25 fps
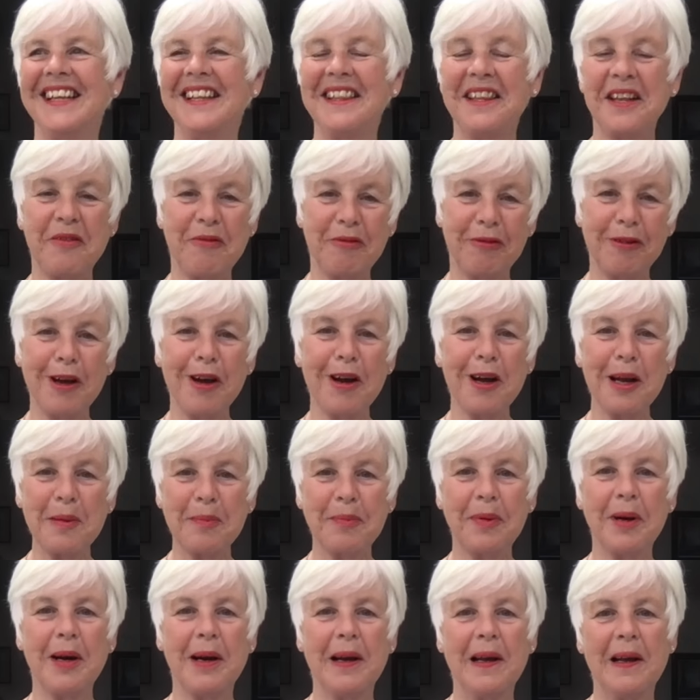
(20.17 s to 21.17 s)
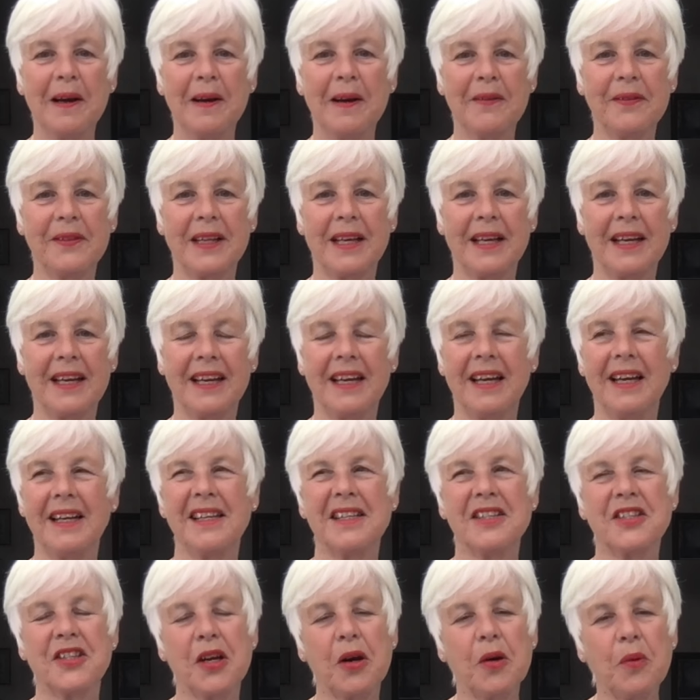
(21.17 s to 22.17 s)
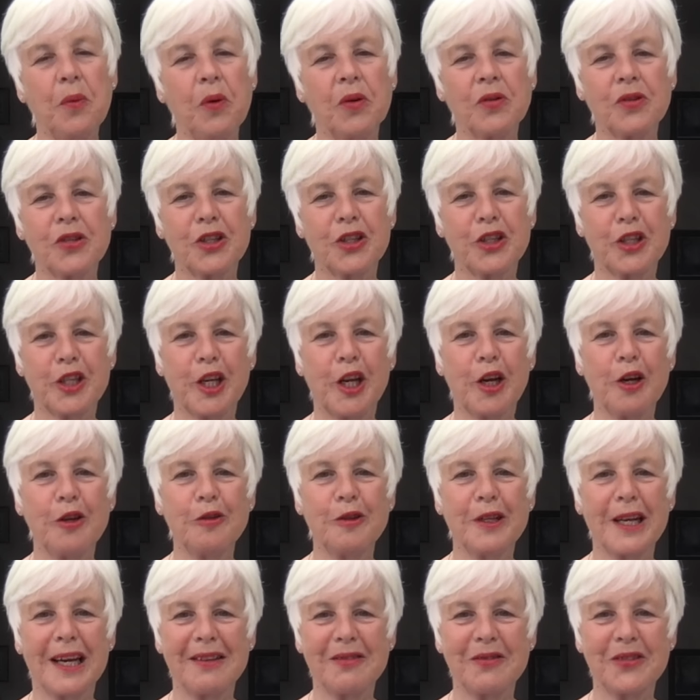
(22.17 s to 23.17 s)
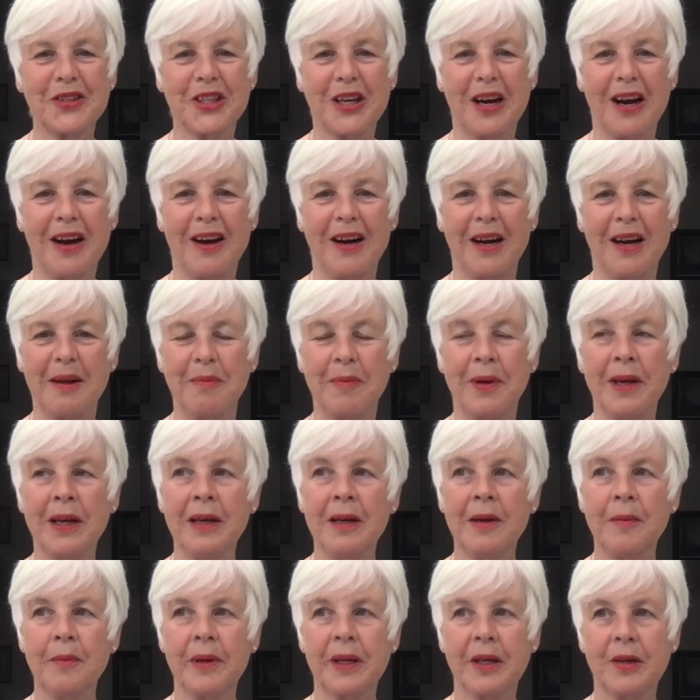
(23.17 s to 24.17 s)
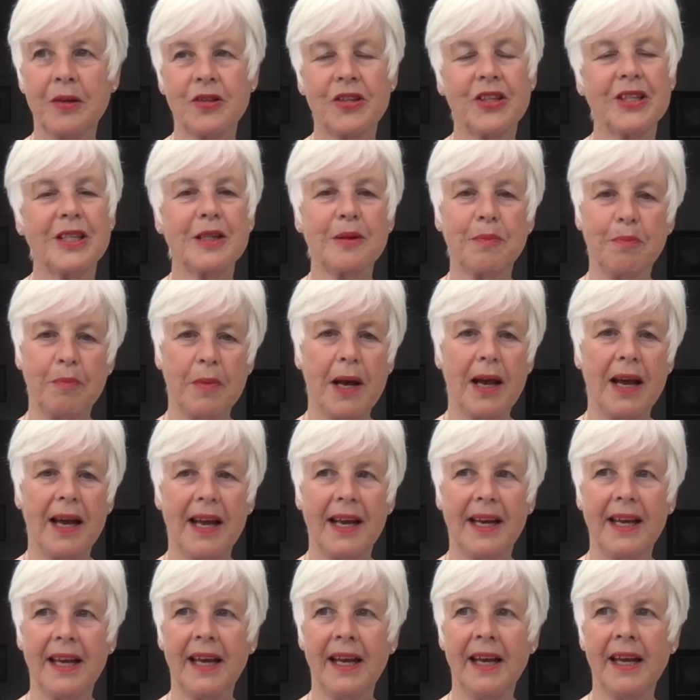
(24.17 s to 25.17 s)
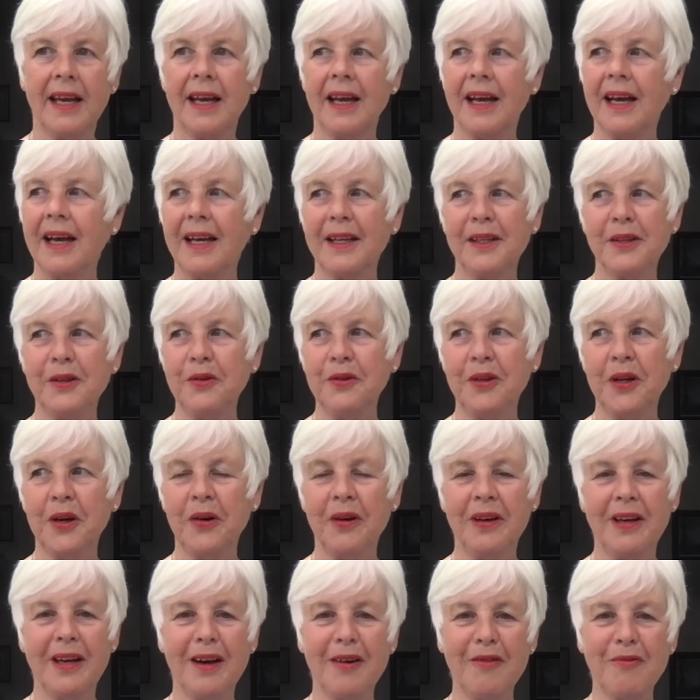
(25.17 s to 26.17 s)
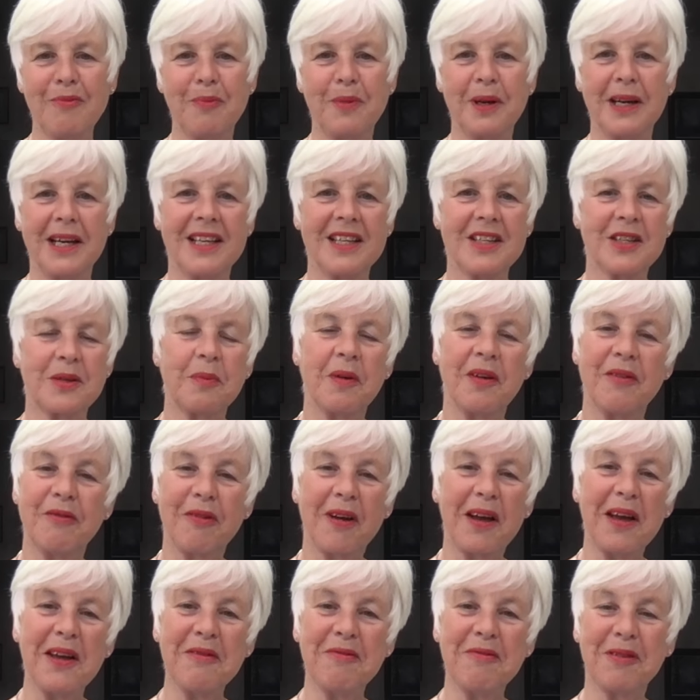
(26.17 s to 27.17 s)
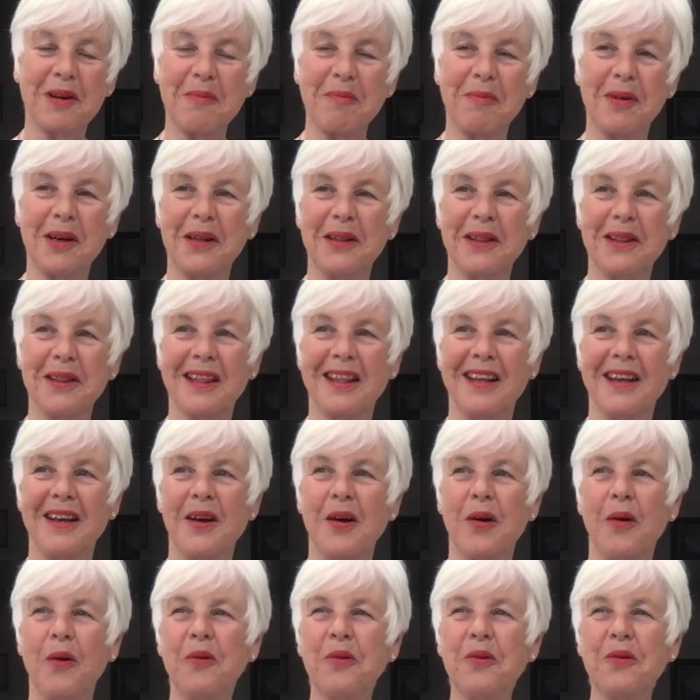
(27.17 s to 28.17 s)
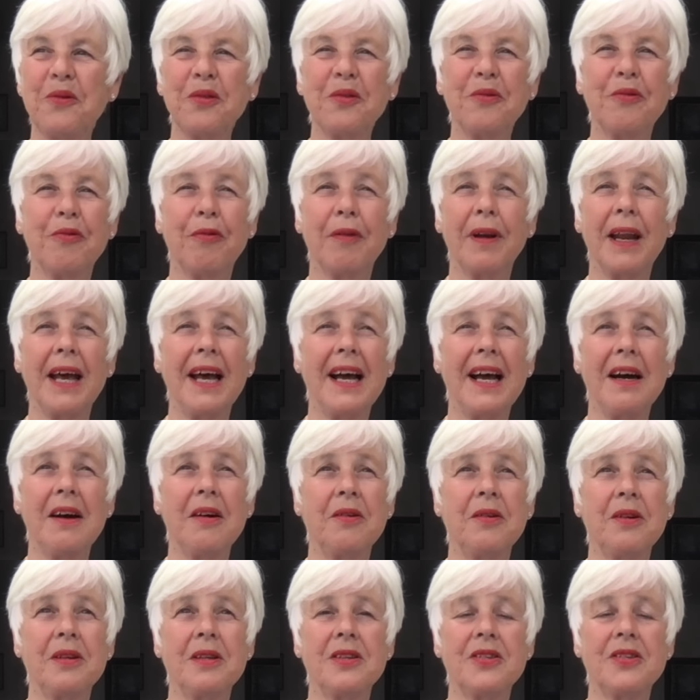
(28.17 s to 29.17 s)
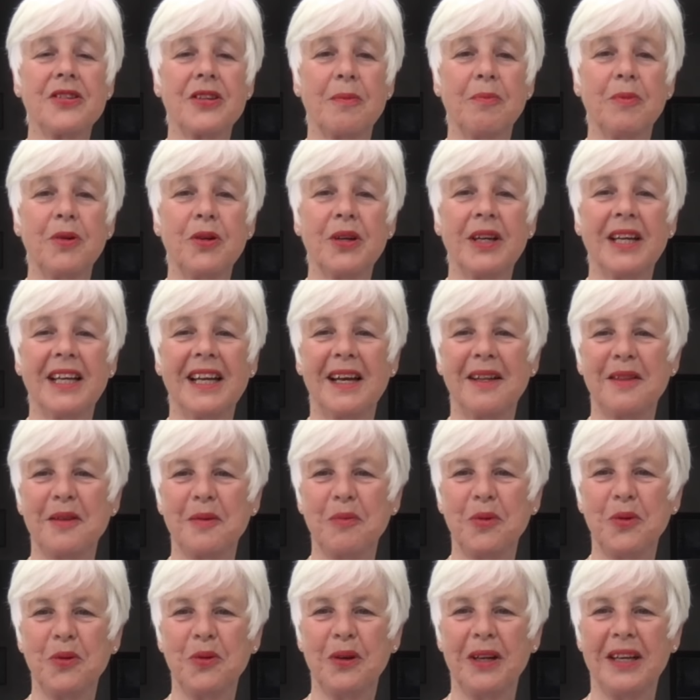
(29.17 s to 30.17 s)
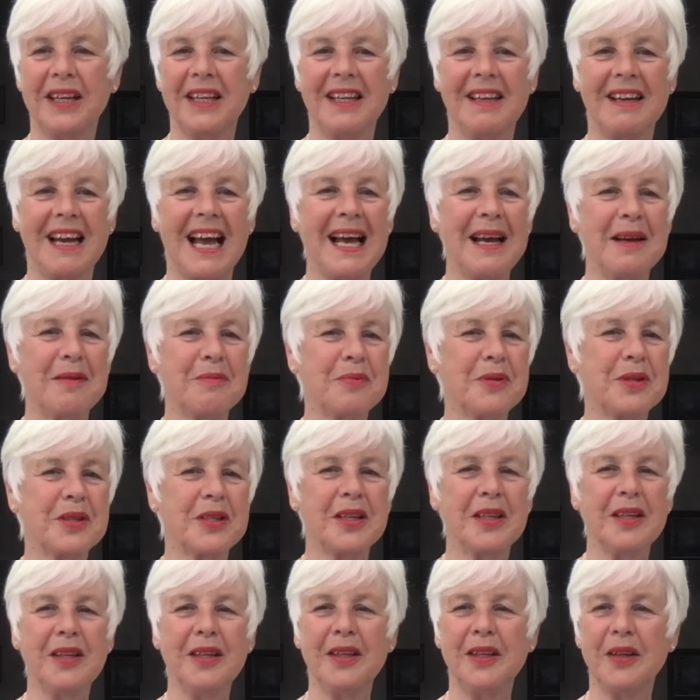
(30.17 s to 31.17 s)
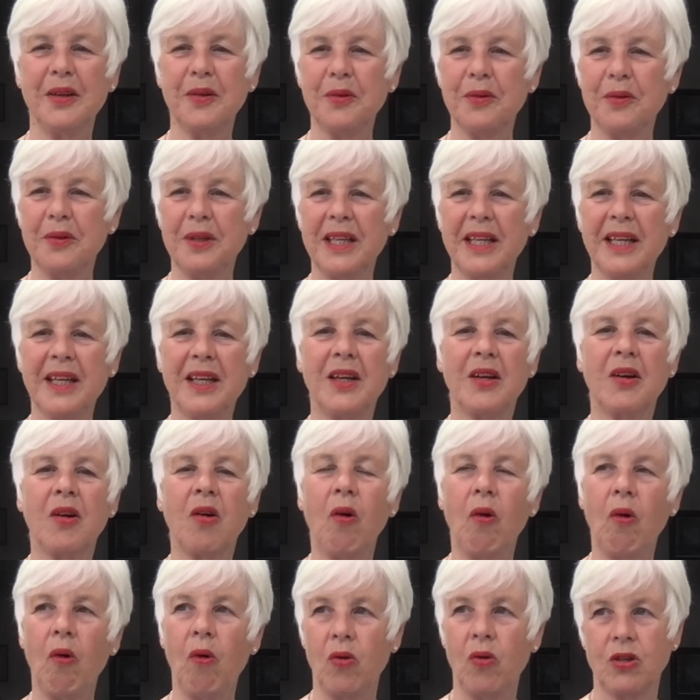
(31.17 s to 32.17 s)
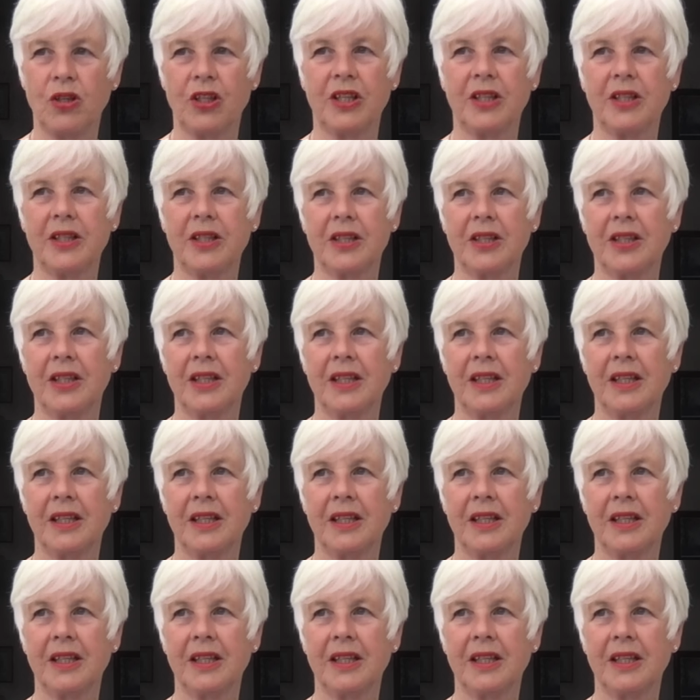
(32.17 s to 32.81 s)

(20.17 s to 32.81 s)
They're flying by, aren't they? And I so want to slow down time because it's May. And you know I love May. It's my favourite month. All the flowers, I'm looking at them all here, absolutely gorgeous.